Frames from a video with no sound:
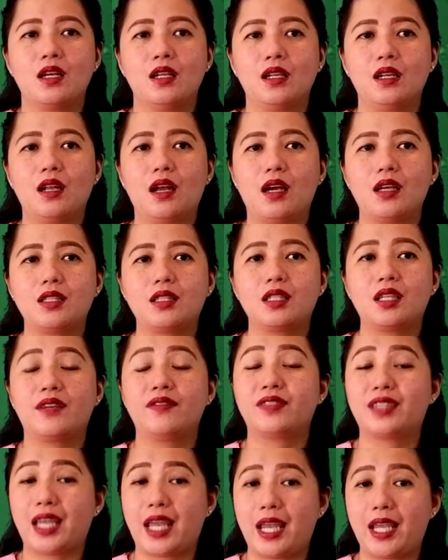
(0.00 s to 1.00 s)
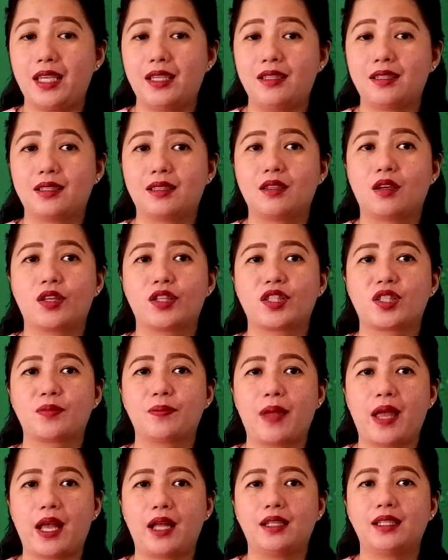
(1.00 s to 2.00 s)
Loss of taste or
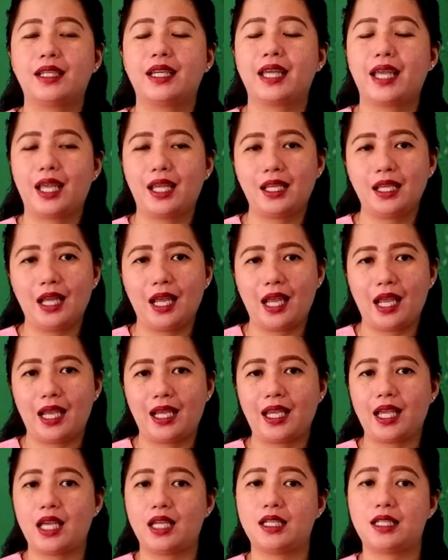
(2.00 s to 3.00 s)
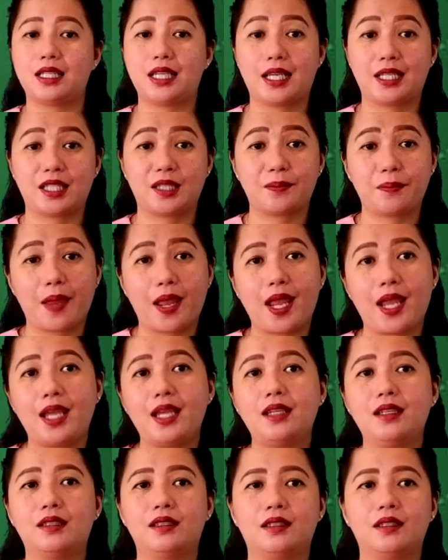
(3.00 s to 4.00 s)
smell, headache, and chest
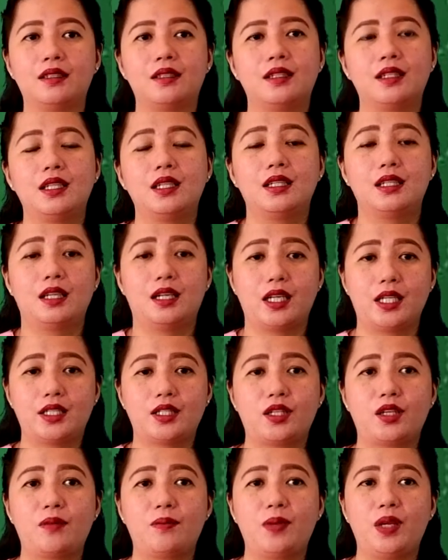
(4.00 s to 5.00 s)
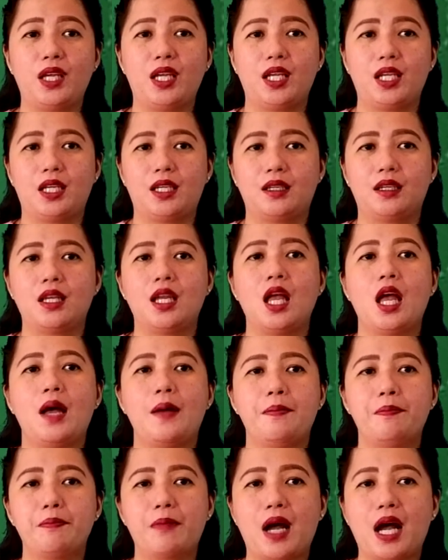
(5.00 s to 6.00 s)
pain. Letter B.
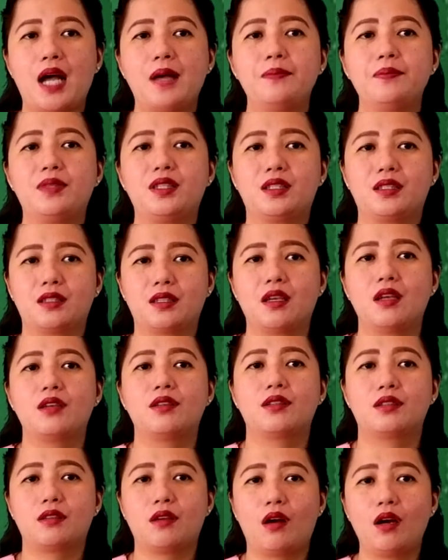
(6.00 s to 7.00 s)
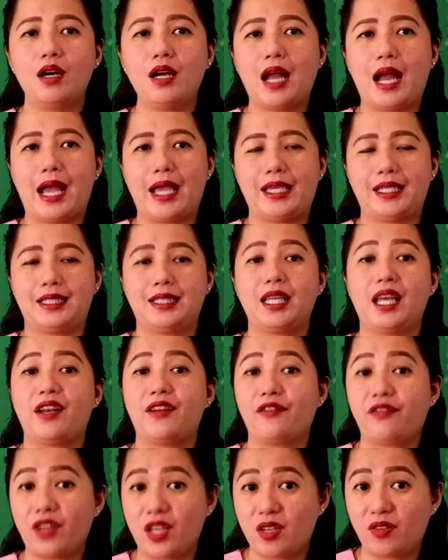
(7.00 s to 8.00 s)
Mumps, sore eyes, and
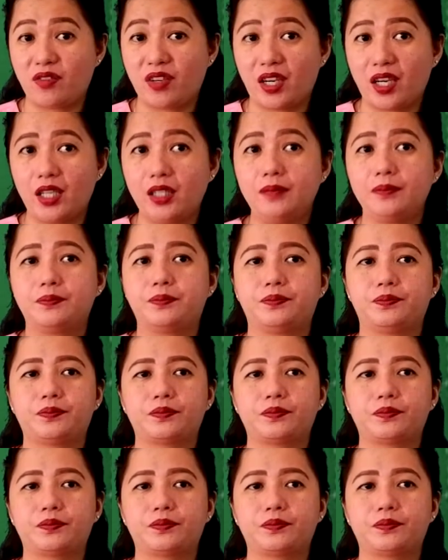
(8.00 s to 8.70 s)
fever.